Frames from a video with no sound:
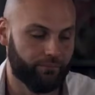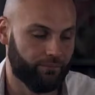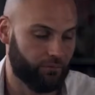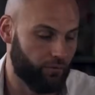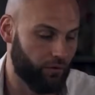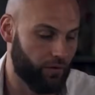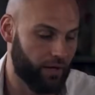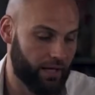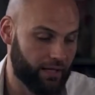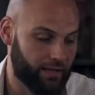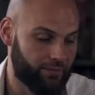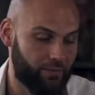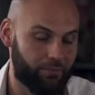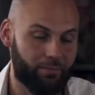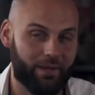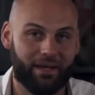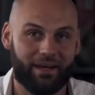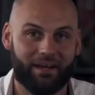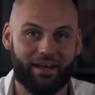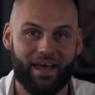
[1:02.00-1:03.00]
for lack of a
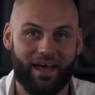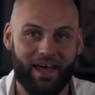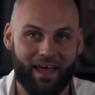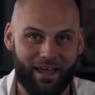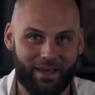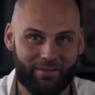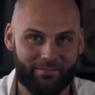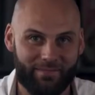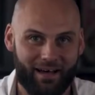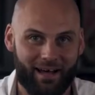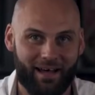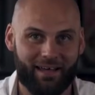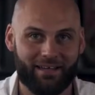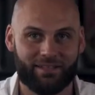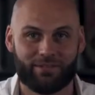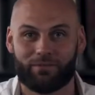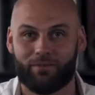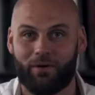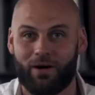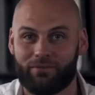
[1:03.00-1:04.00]
better name,
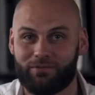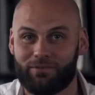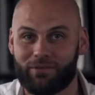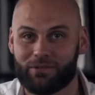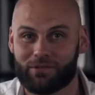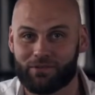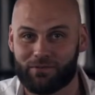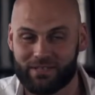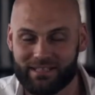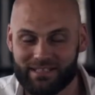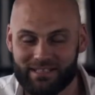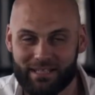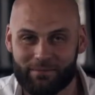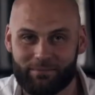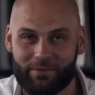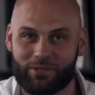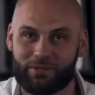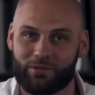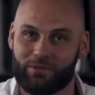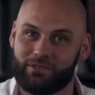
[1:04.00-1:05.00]
is quite futuristic,
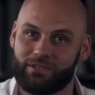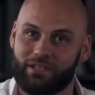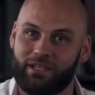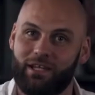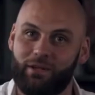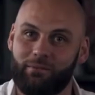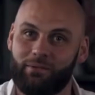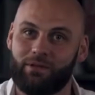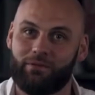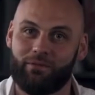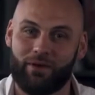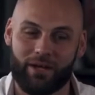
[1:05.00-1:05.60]
but it's also a little bit